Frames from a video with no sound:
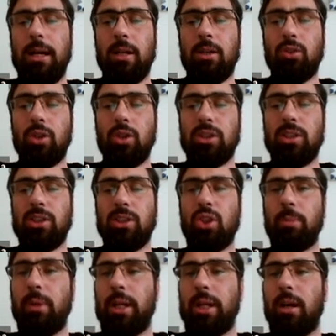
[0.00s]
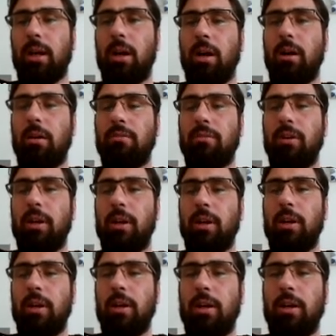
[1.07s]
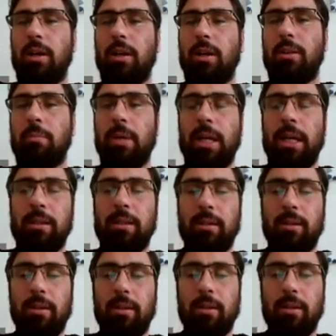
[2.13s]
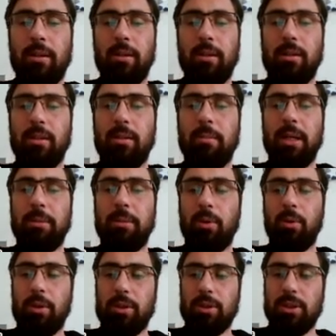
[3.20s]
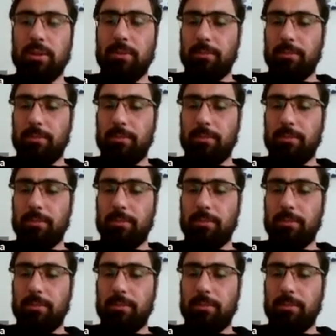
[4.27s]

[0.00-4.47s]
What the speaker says: just a summary of the main points.